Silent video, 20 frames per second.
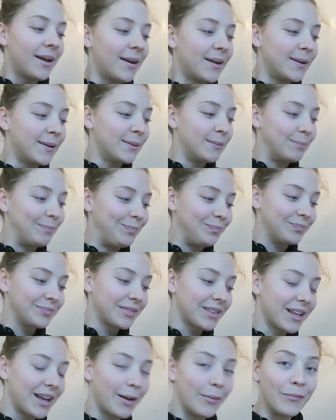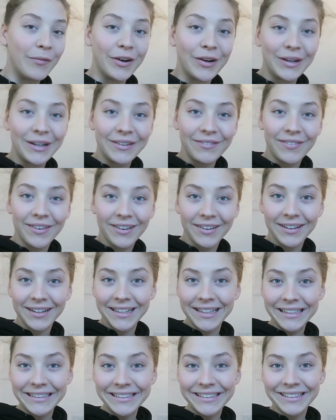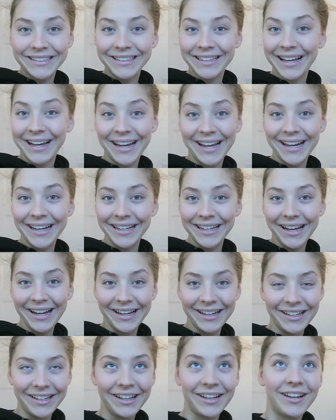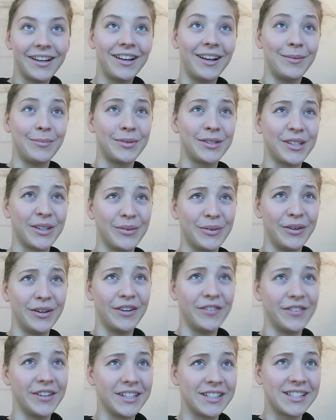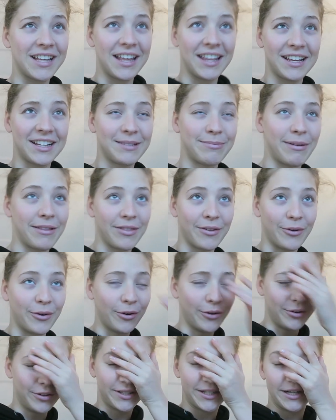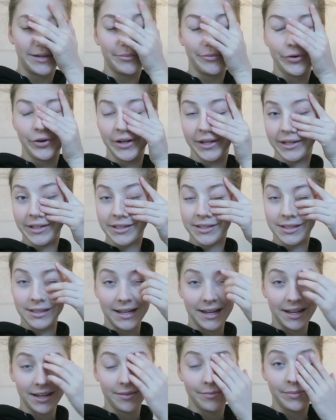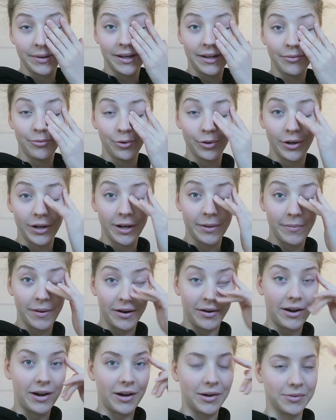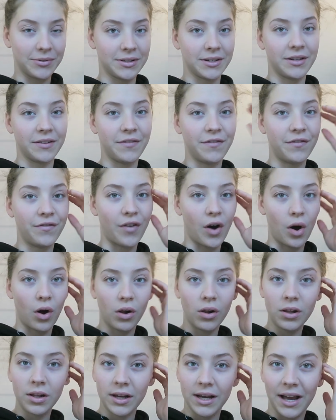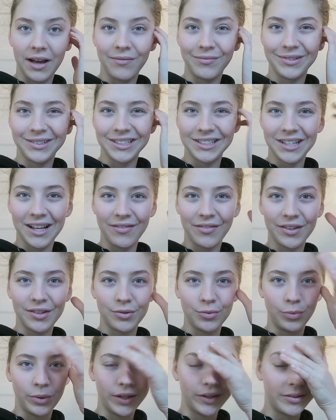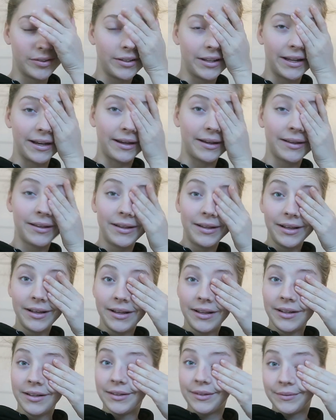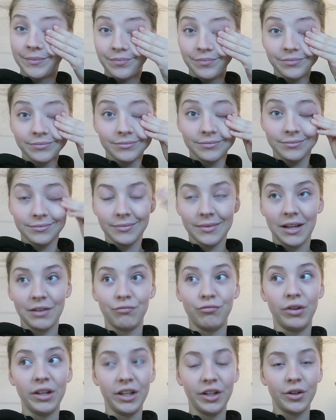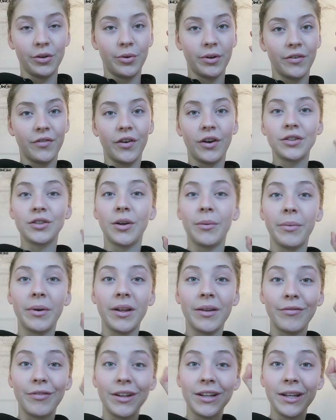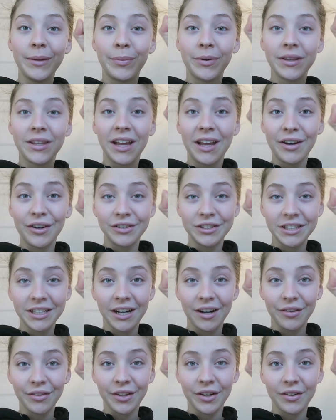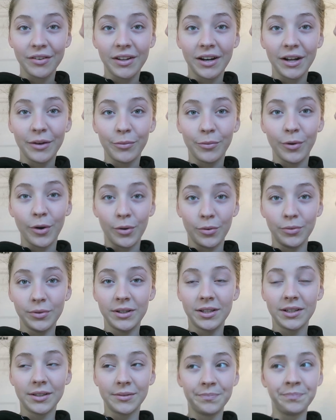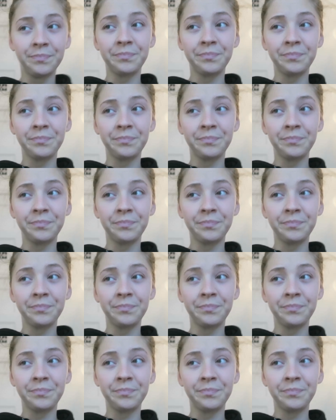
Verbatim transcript: Um, I'm very, very excited. I'm so nervous. I like spent the whole entire morning just laying in bed worrying about how I was gonna fall. Like I just have this weird like, I really don't wanna fall. So I'm gonna really put the energy out there that I won't.